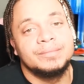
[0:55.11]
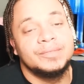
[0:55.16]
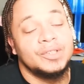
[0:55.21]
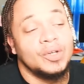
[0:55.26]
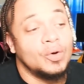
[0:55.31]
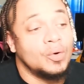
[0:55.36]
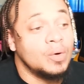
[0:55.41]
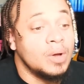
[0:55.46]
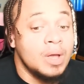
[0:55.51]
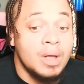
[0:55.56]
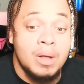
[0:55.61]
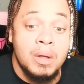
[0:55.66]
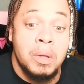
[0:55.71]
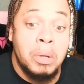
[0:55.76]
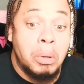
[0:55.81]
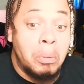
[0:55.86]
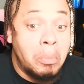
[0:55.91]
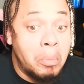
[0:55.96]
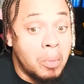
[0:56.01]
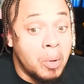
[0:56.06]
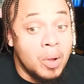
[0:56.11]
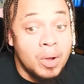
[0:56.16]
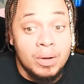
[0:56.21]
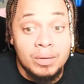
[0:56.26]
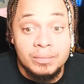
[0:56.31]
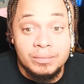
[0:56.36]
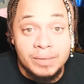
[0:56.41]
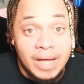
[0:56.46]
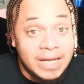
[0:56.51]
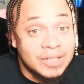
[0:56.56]
So
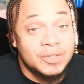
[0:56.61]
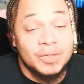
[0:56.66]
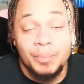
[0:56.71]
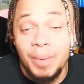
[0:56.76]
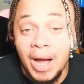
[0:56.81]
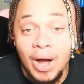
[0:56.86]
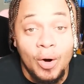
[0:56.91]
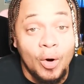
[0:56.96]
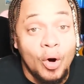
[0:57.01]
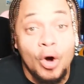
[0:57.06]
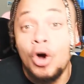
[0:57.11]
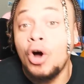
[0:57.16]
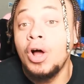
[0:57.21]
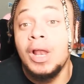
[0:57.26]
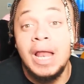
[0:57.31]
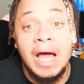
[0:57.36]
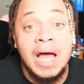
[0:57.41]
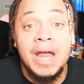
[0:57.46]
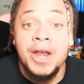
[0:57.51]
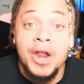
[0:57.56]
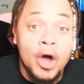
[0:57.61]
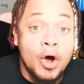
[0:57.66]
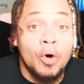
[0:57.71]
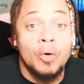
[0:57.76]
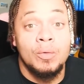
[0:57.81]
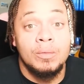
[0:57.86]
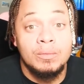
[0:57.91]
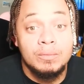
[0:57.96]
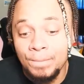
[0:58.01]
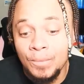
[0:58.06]
that's about all I
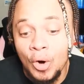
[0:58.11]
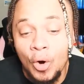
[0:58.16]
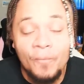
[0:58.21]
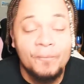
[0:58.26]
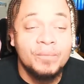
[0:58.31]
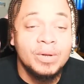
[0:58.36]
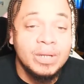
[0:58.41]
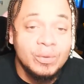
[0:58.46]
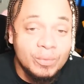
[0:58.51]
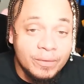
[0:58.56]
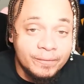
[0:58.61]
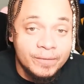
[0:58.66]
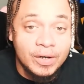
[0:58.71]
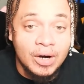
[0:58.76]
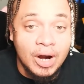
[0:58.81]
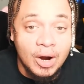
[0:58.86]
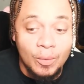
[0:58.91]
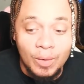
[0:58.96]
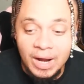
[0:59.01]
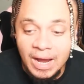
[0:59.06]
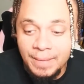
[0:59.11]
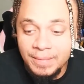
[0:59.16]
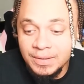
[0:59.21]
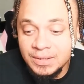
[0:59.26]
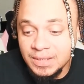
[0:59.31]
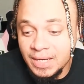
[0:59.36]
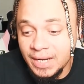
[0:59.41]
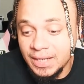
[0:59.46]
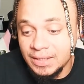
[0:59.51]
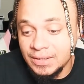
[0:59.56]
know. Hopefully we figure out what
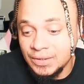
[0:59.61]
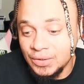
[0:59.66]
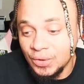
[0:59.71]
happens next.